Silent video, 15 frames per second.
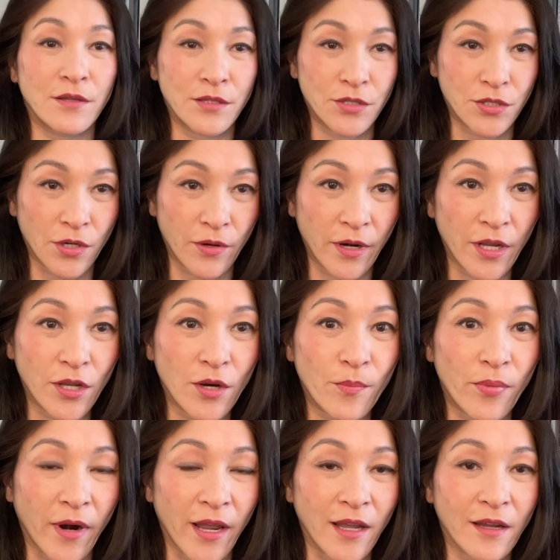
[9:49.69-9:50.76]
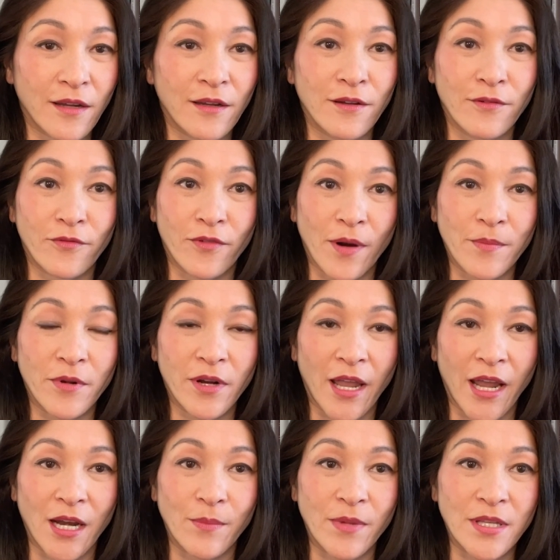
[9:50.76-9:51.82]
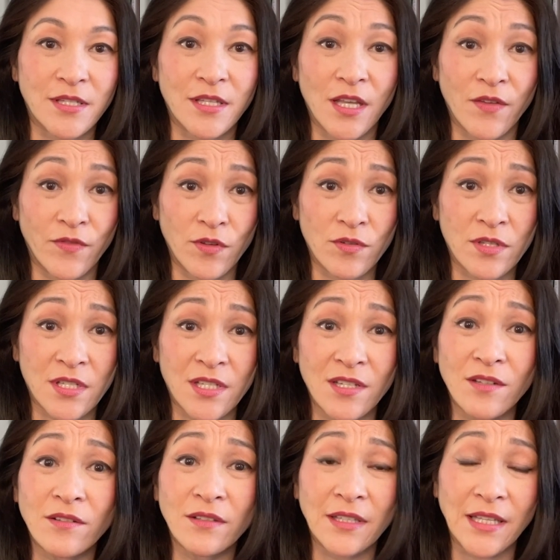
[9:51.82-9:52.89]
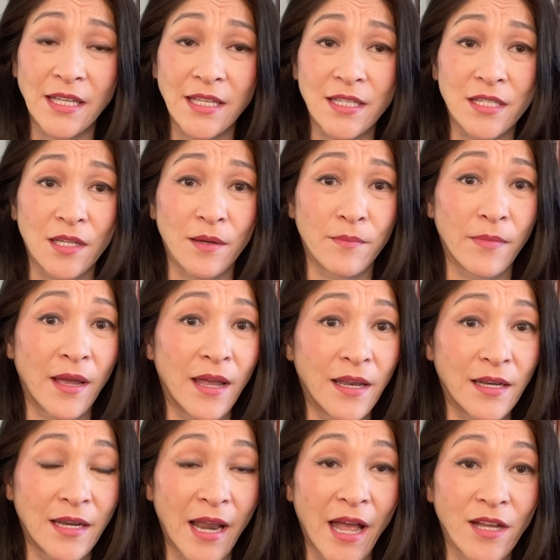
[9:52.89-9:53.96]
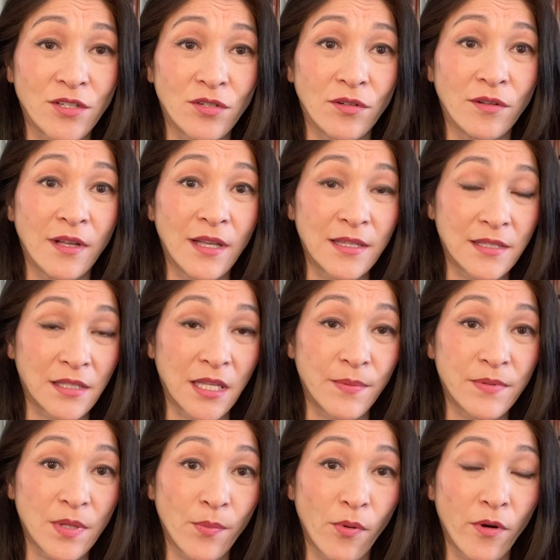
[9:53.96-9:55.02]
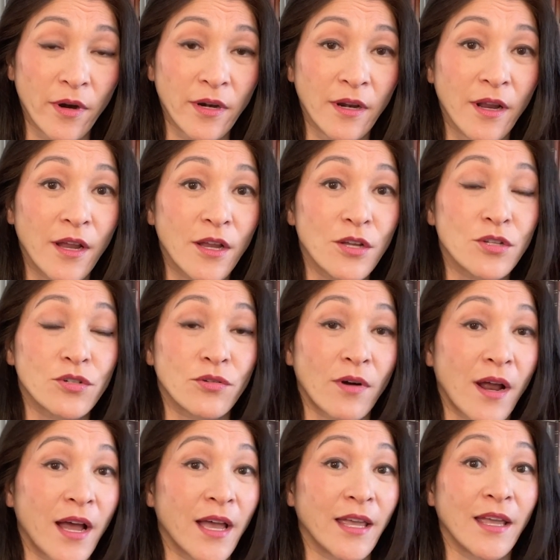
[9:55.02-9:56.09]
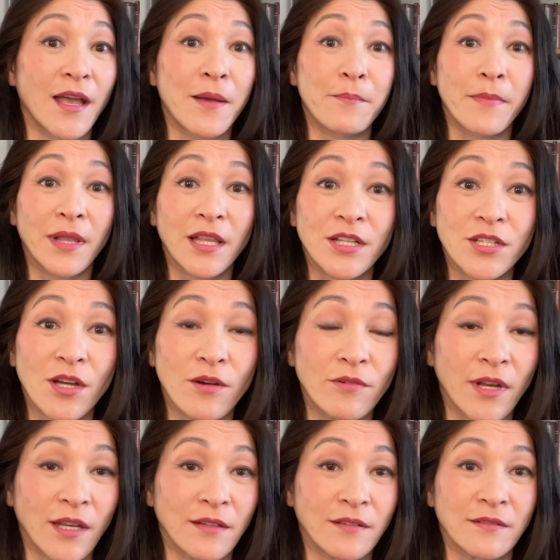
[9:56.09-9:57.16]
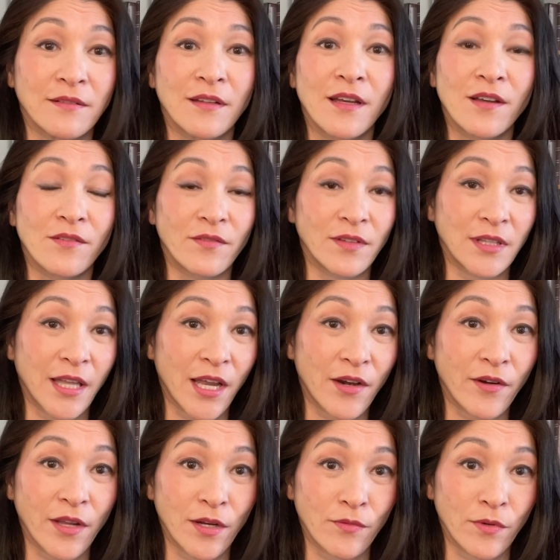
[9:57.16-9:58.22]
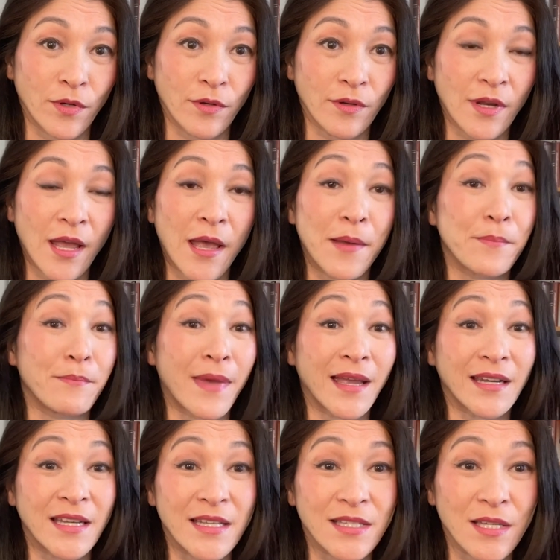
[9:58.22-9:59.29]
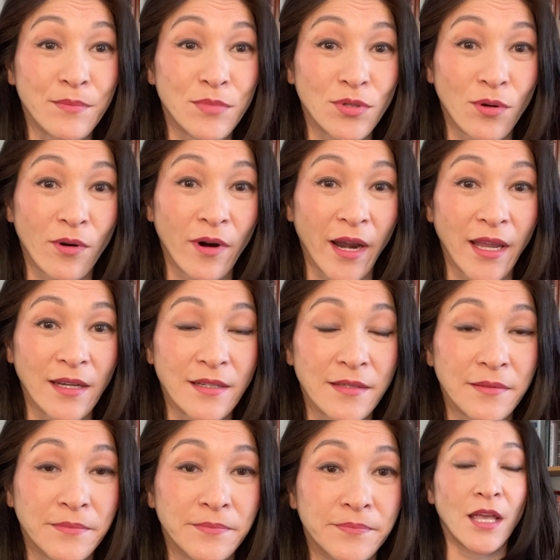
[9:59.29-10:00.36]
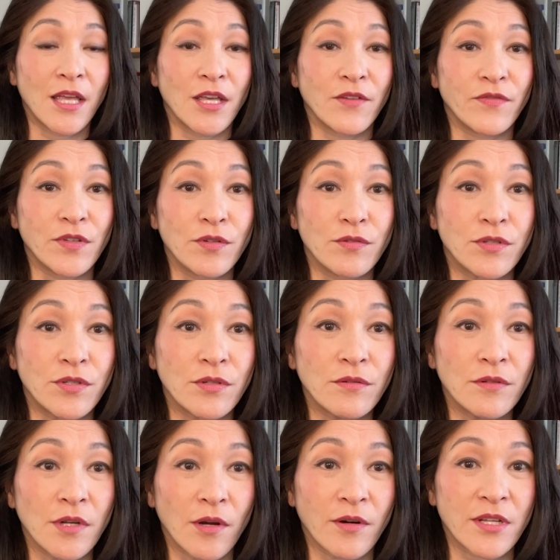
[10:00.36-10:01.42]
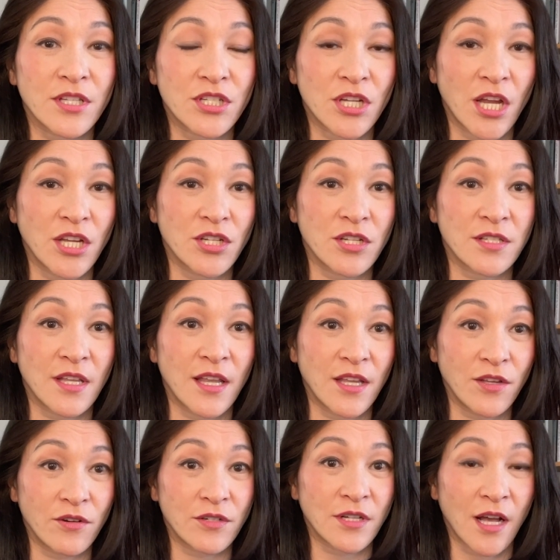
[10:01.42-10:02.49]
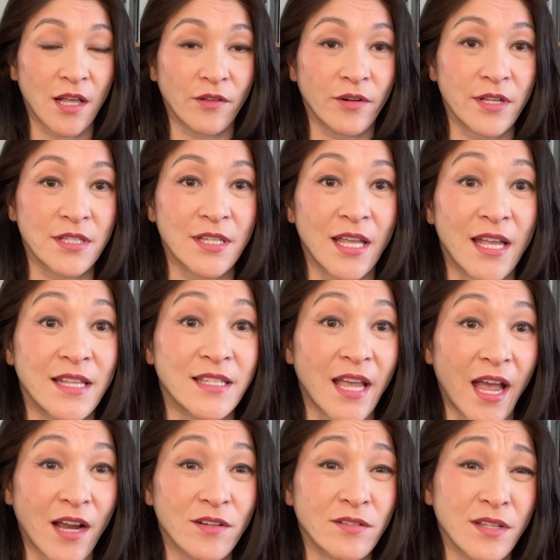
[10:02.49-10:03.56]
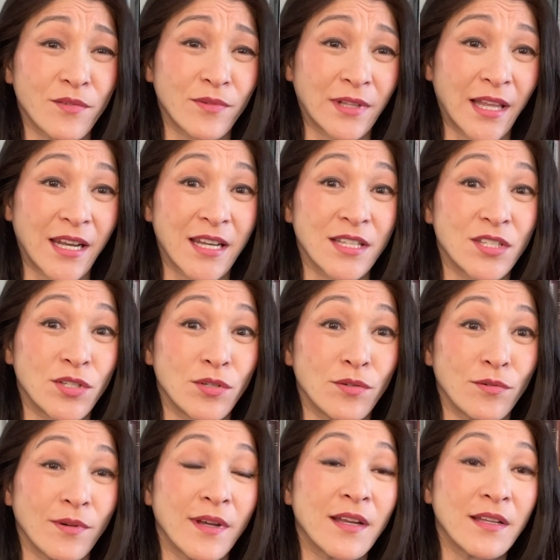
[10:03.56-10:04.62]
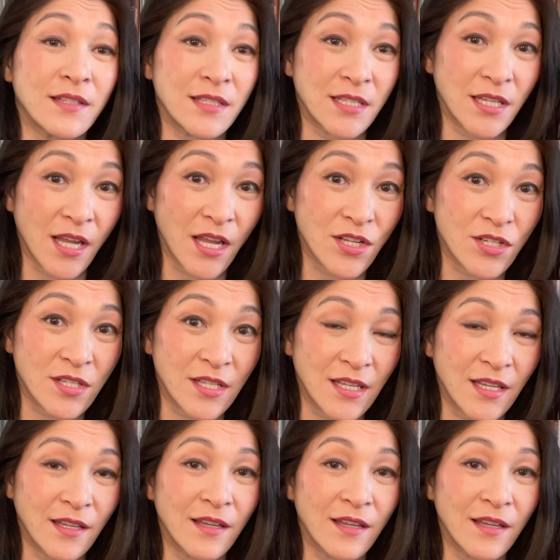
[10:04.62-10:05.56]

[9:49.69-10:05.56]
during your break from your cannabis, if you still need some natural sleep support, try melatonin, valerian root, magnesium taurate, if you do notice changes in your tolerance, it's actually related to THC,